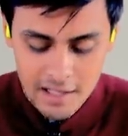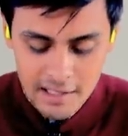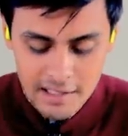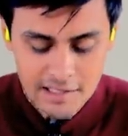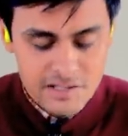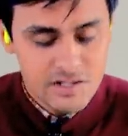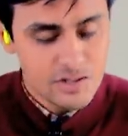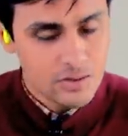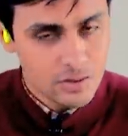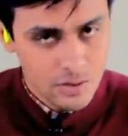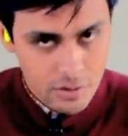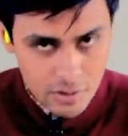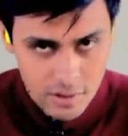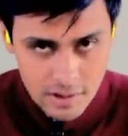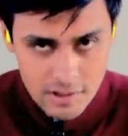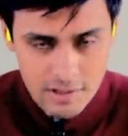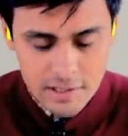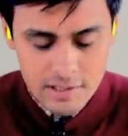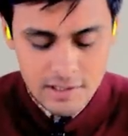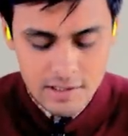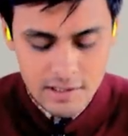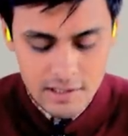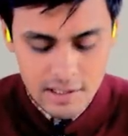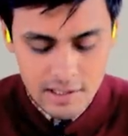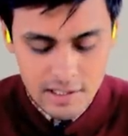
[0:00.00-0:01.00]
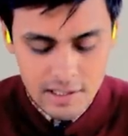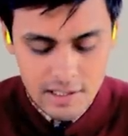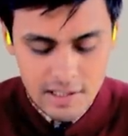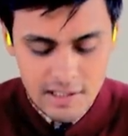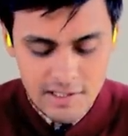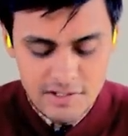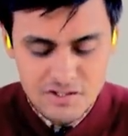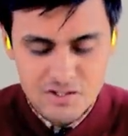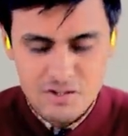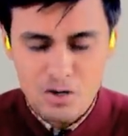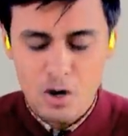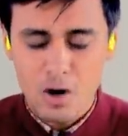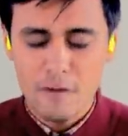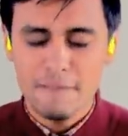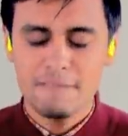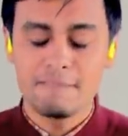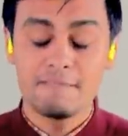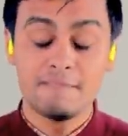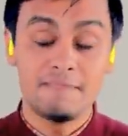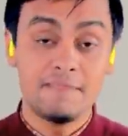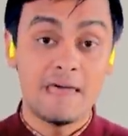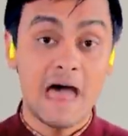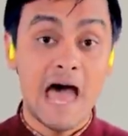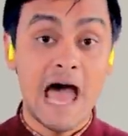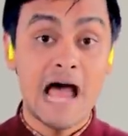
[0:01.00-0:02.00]
It's good. It's not
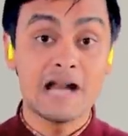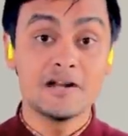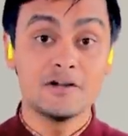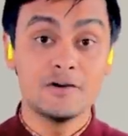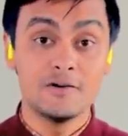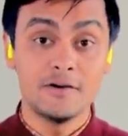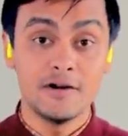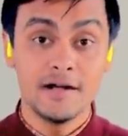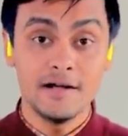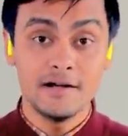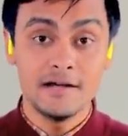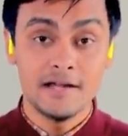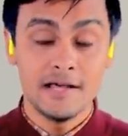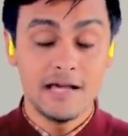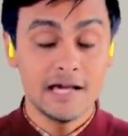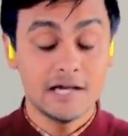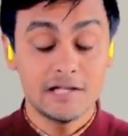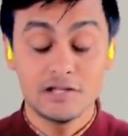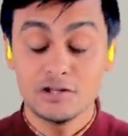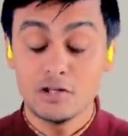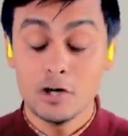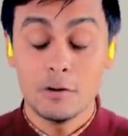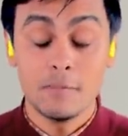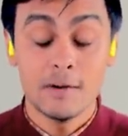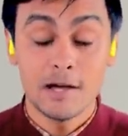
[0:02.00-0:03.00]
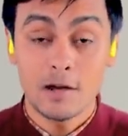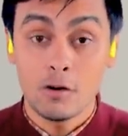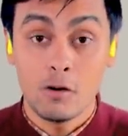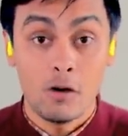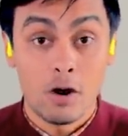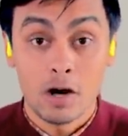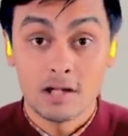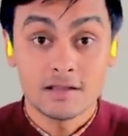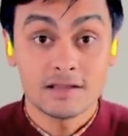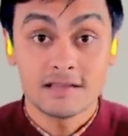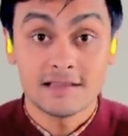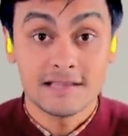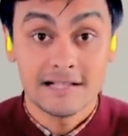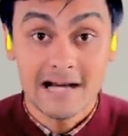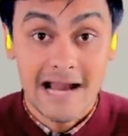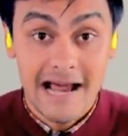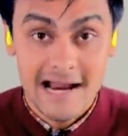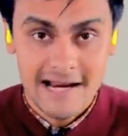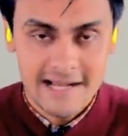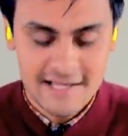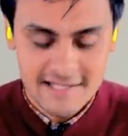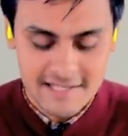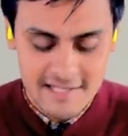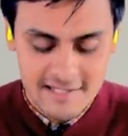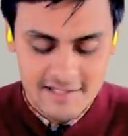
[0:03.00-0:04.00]
that great. Ekdamai khatra
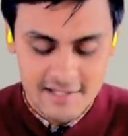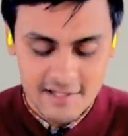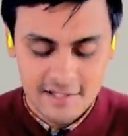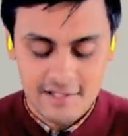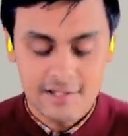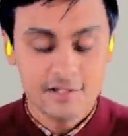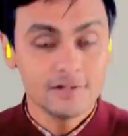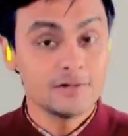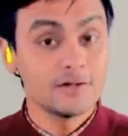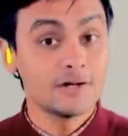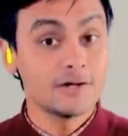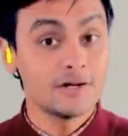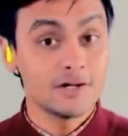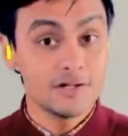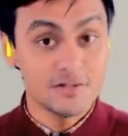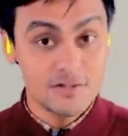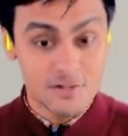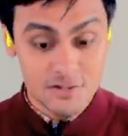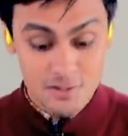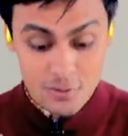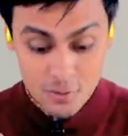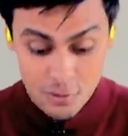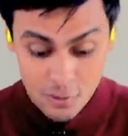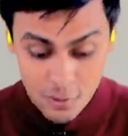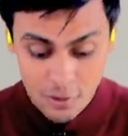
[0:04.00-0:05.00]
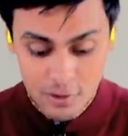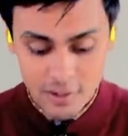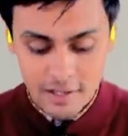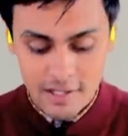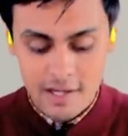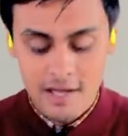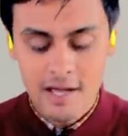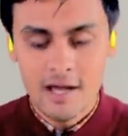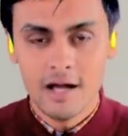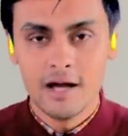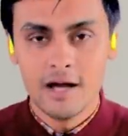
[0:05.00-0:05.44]
nai chai chaina tar it's good.